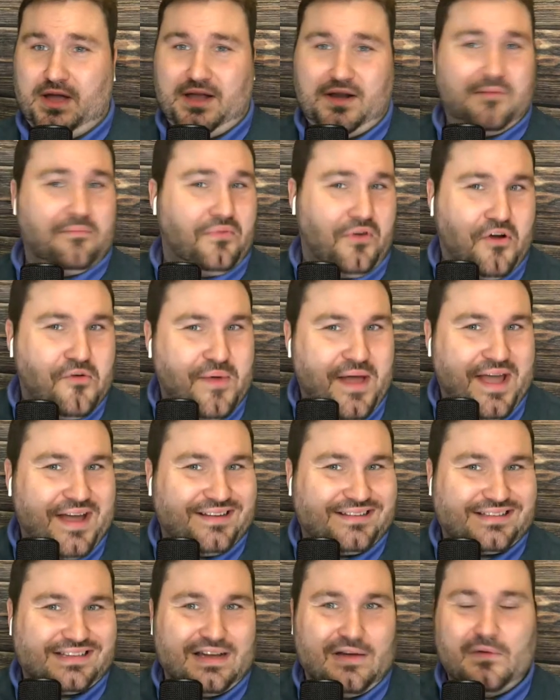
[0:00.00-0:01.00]
kind of
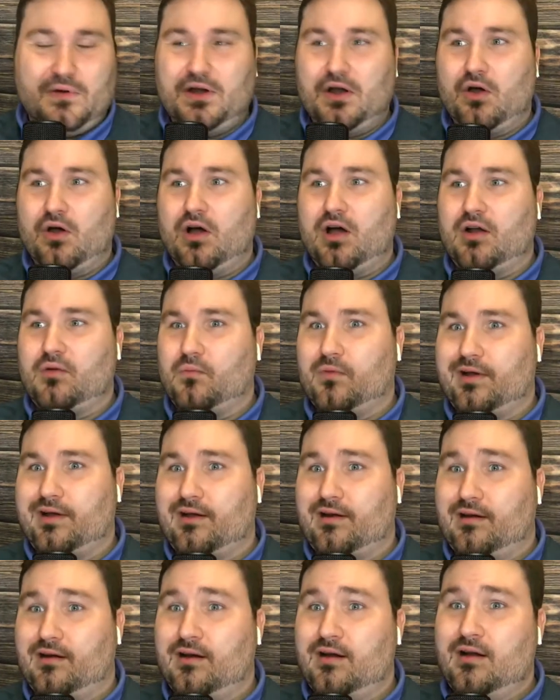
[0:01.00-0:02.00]
bromance going on
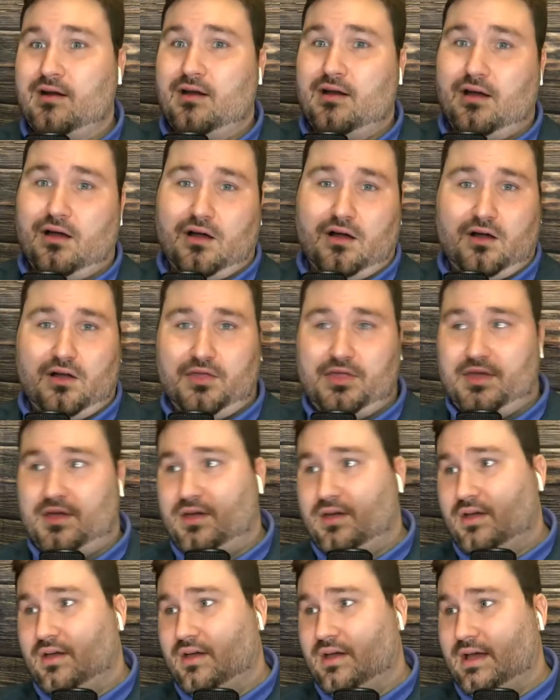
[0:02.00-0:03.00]
where all
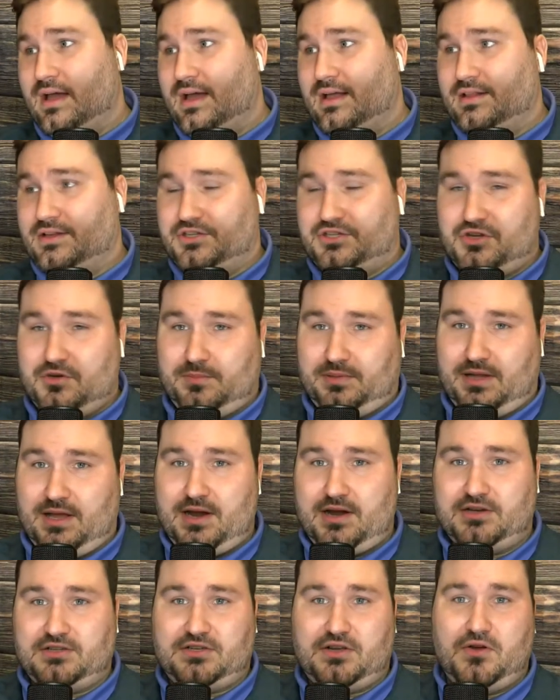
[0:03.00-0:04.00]
the LSU
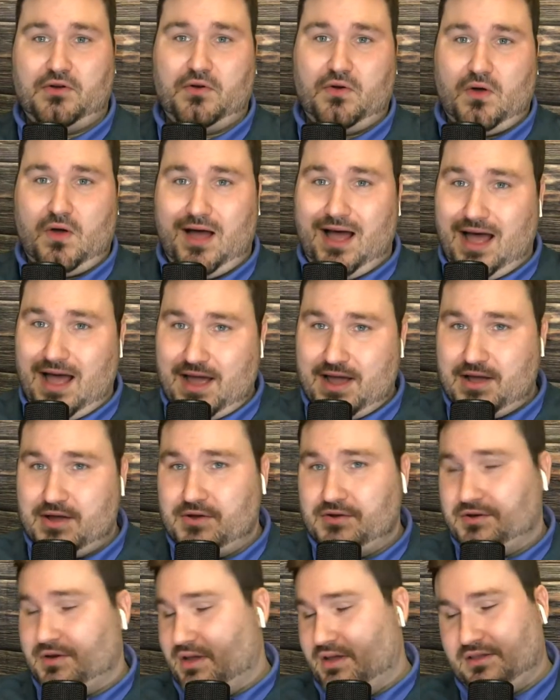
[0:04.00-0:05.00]
players go to
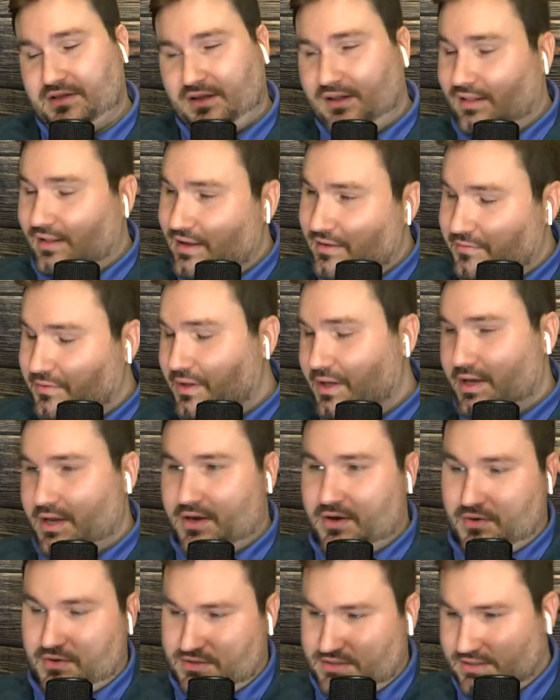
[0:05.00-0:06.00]
Ohio, to either
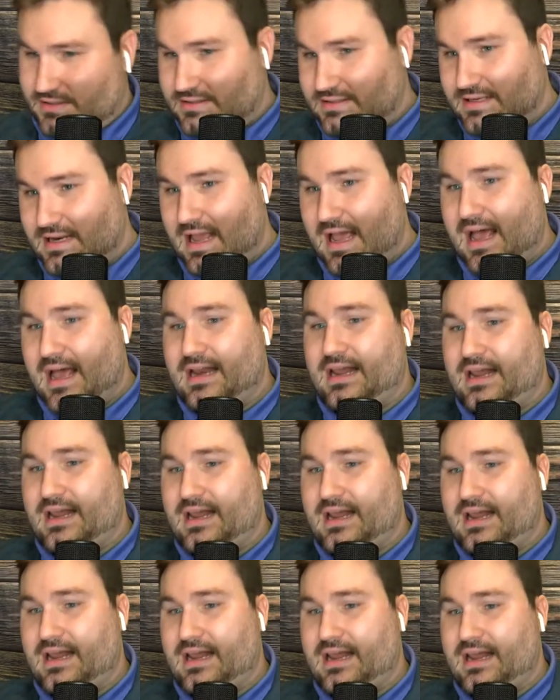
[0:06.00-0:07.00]
Cleveland or
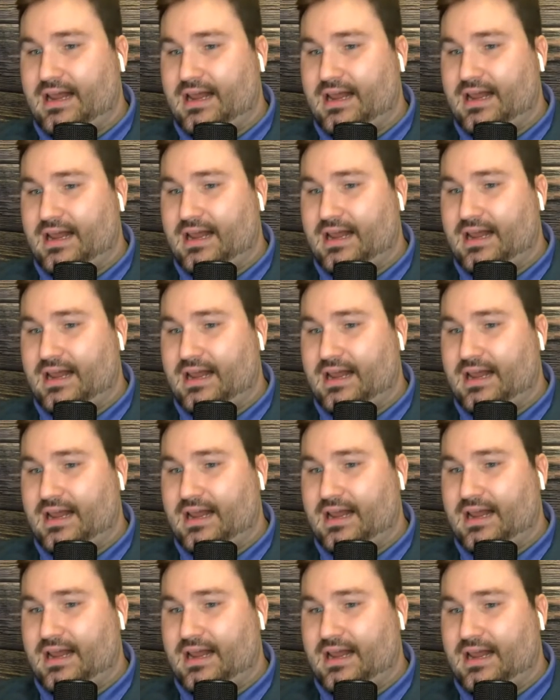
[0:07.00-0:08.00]
Cincinnati,
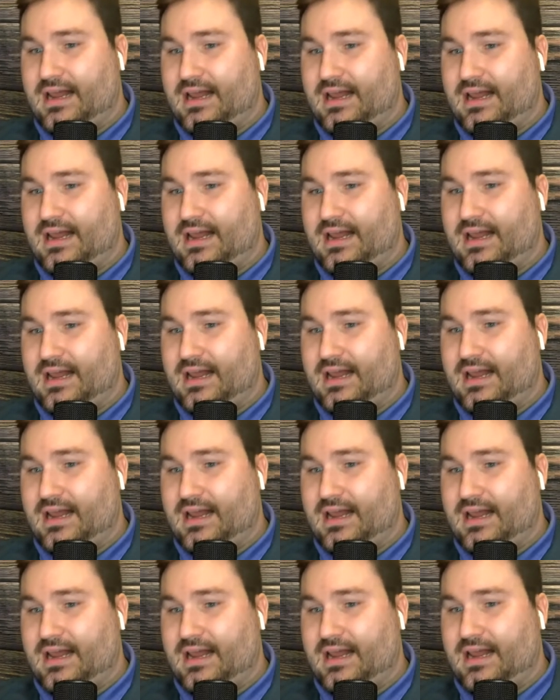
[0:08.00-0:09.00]
and all
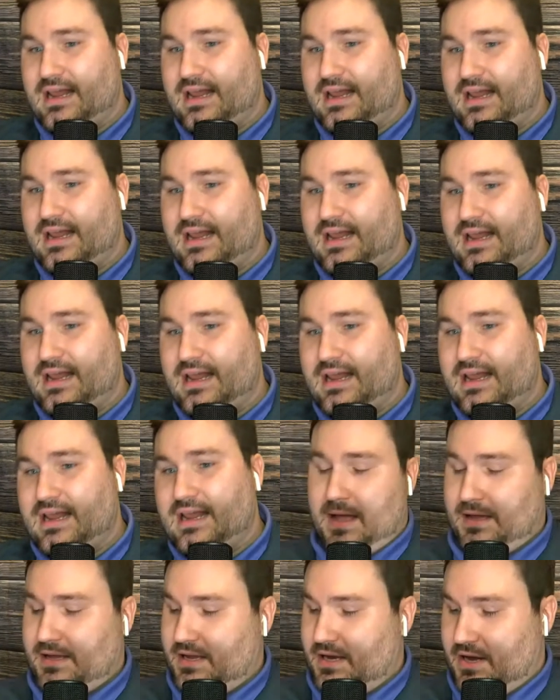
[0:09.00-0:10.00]
the
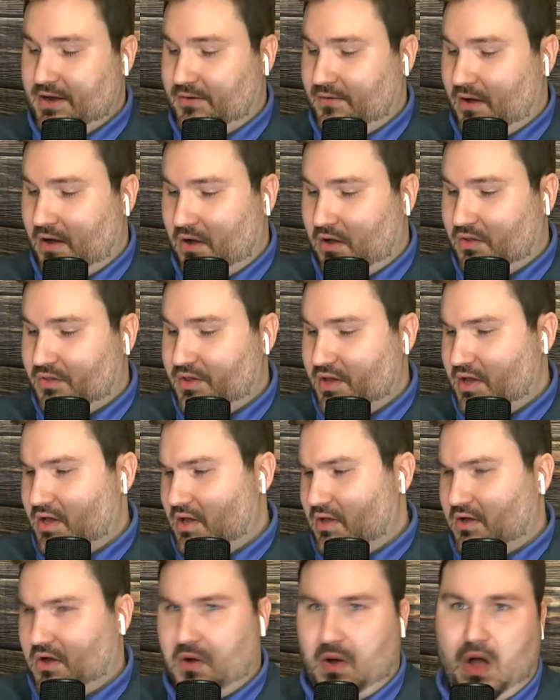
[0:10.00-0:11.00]
all the
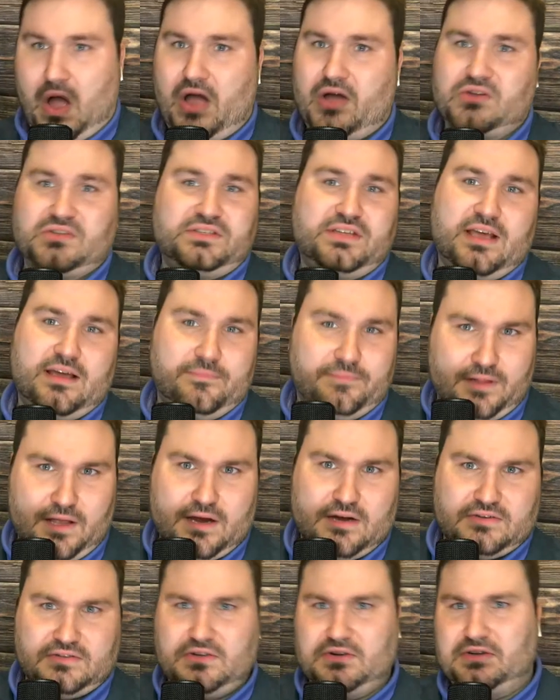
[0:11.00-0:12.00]
Ohio State
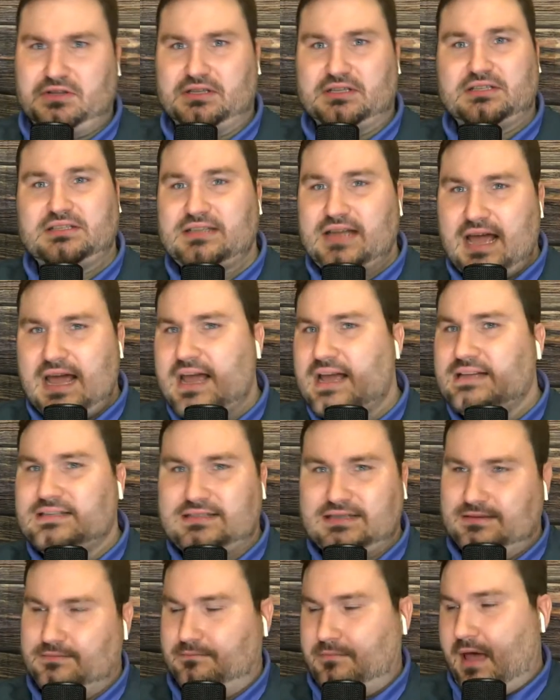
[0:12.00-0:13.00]
players go to the
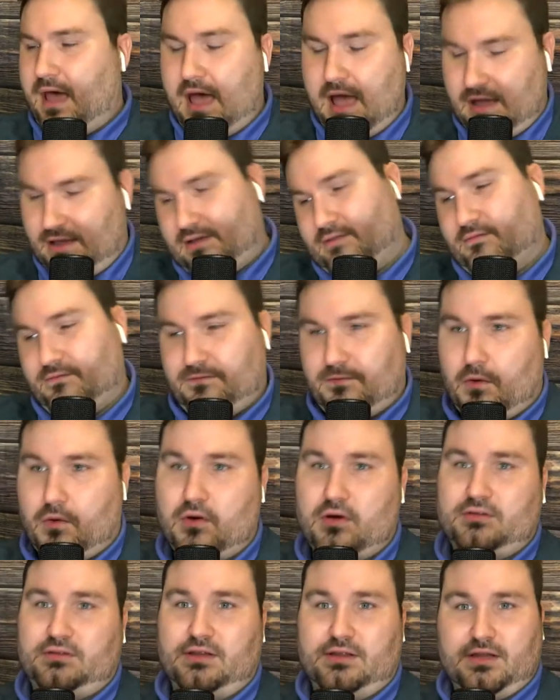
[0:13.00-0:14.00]
Saints and back and
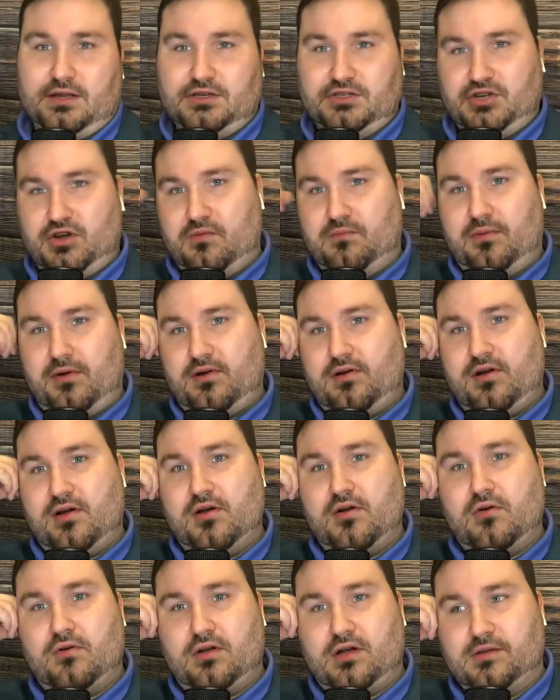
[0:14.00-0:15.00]
forth. And then Joe
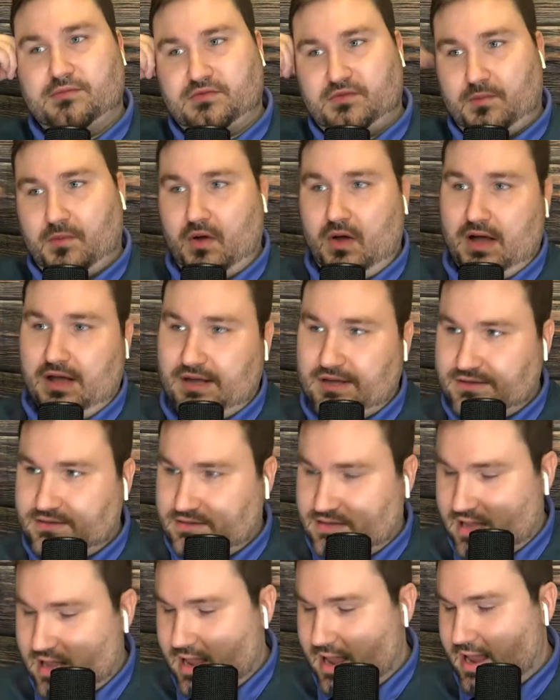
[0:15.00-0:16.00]
Burrow comes from Ohio
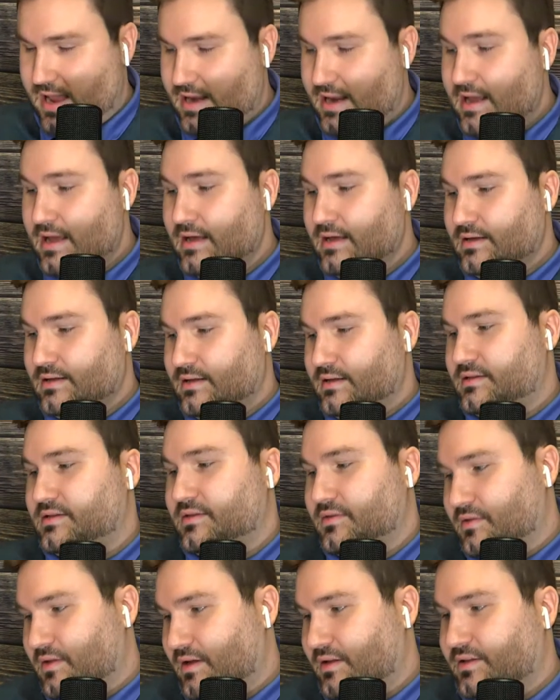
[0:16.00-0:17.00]
State
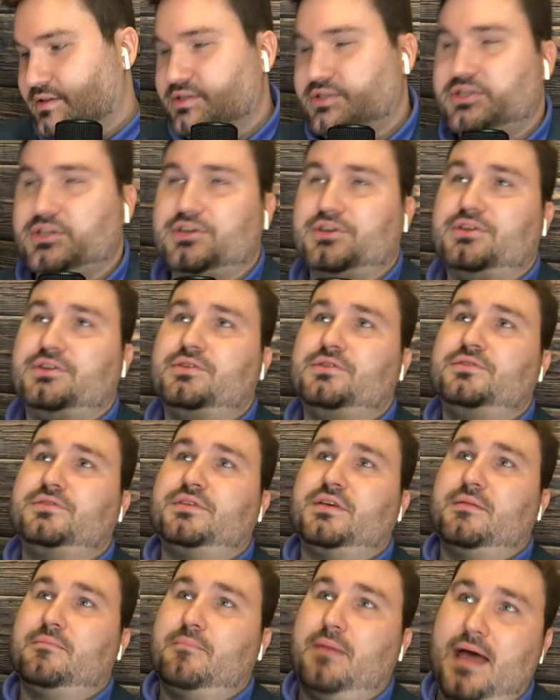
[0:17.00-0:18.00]
to the
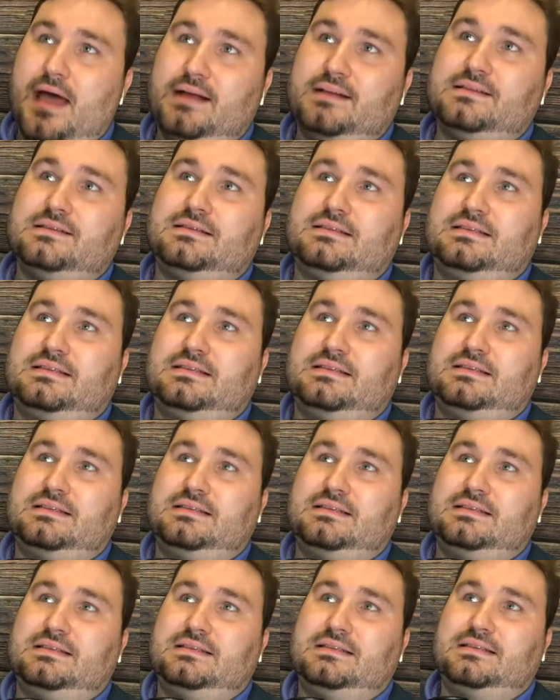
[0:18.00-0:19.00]
LSU, then back to
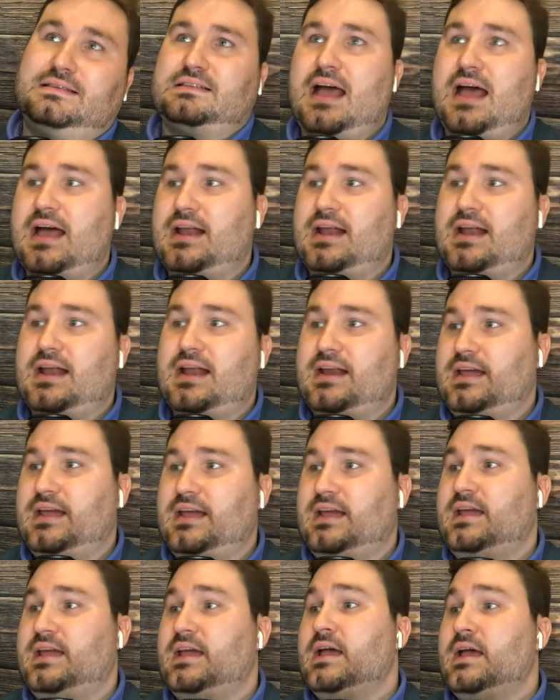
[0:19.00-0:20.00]
Cincinnati.